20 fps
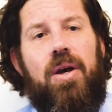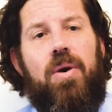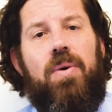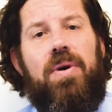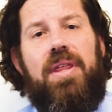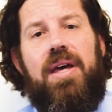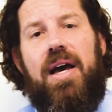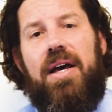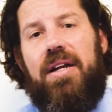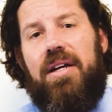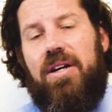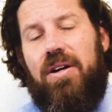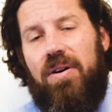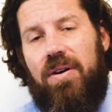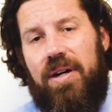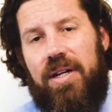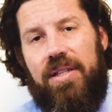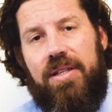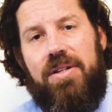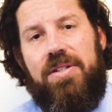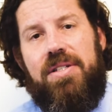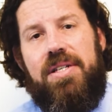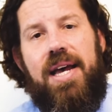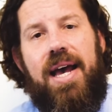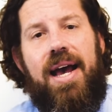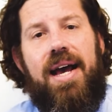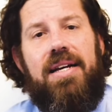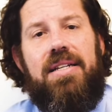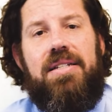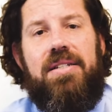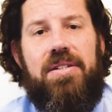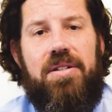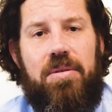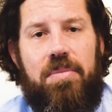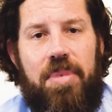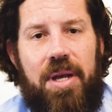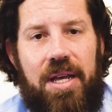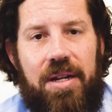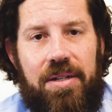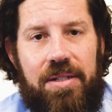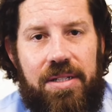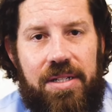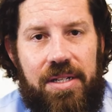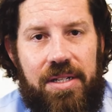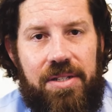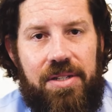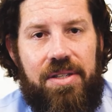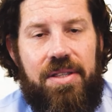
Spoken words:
without incurring those taxes or penalties.